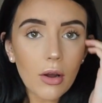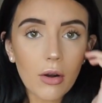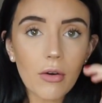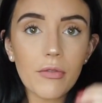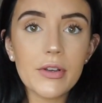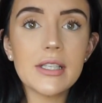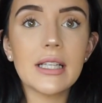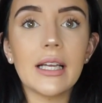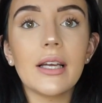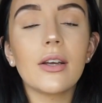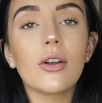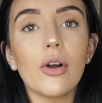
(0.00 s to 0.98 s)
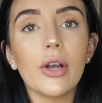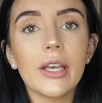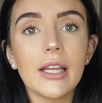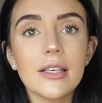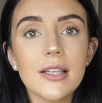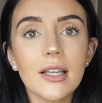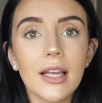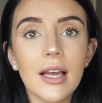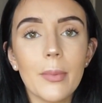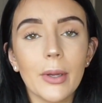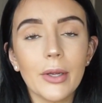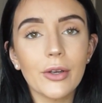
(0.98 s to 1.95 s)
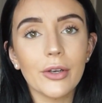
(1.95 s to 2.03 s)
are obviously going into
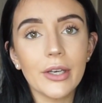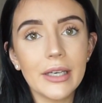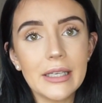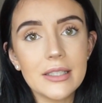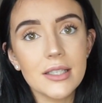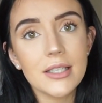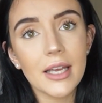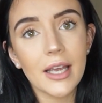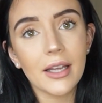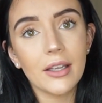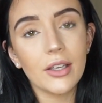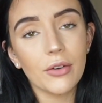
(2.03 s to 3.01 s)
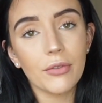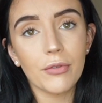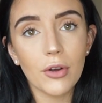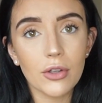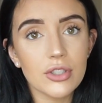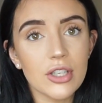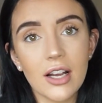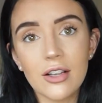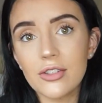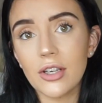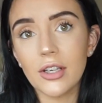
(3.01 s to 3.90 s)
labour you're going to need to take your phone charger,